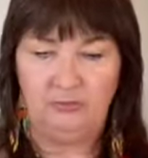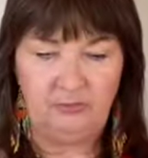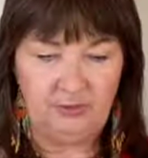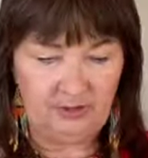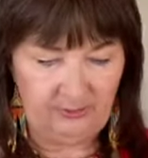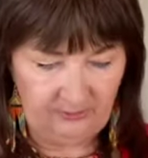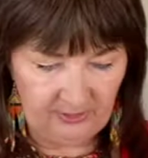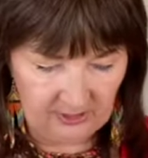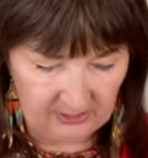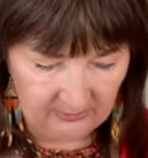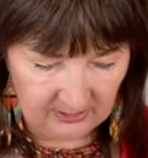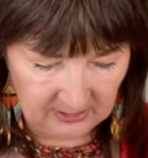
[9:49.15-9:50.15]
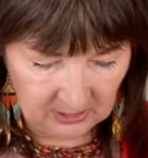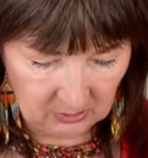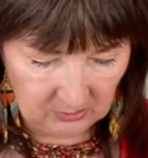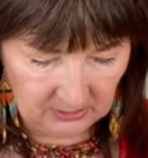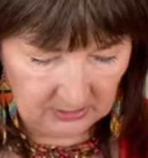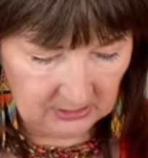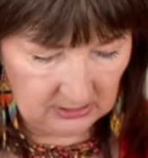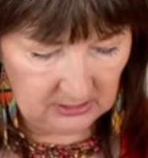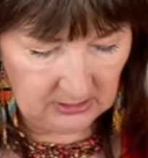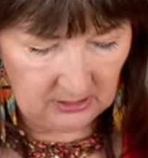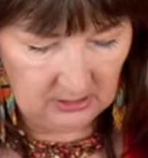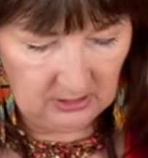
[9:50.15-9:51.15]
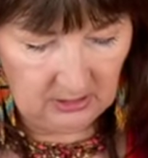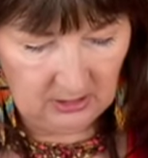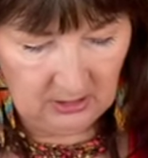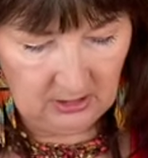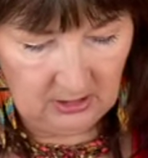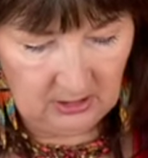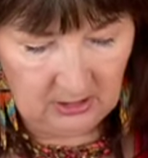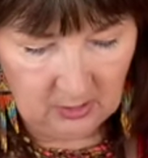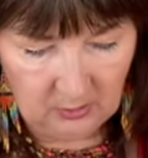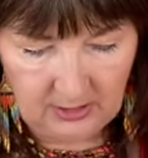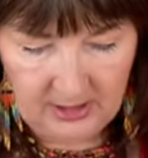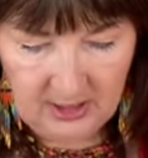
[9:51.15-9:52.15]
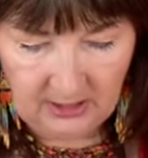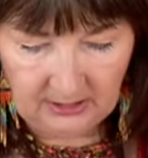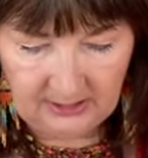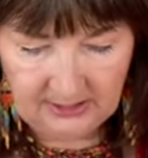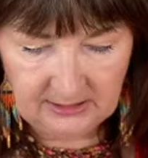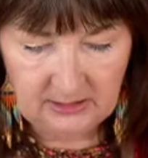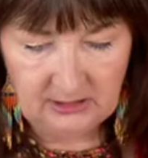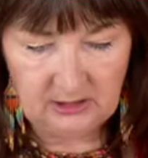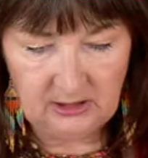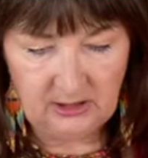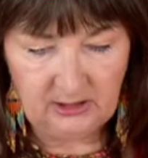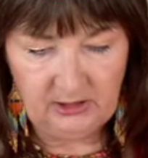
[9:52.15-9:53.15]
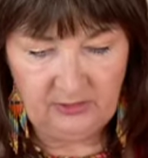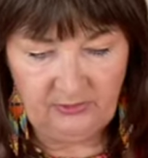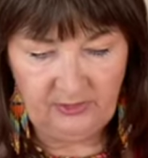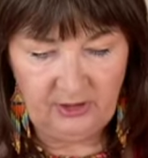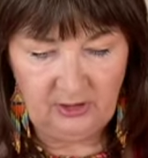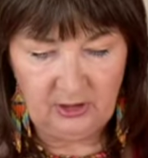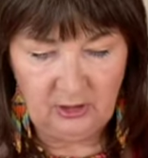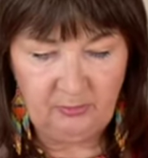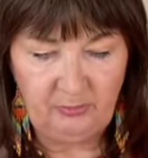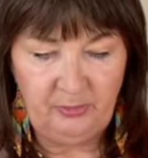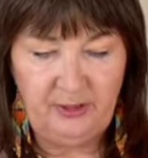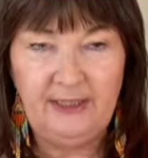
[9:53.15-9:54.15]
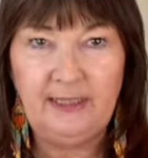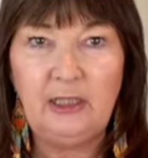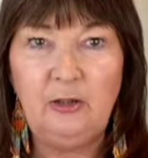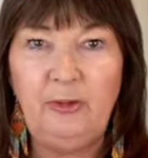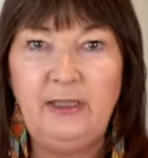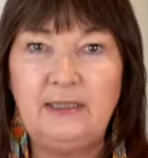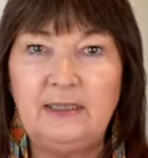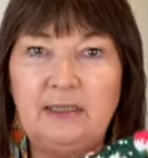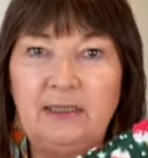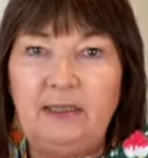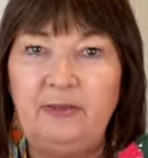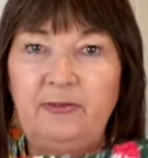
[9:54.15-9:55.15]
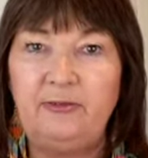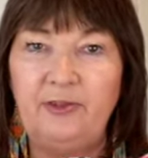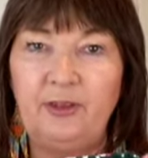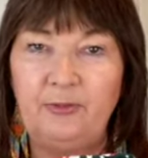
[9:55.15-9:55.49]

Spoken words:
for the feel of that. It's quite nice. It's a nice feel. It's a little bit stiff,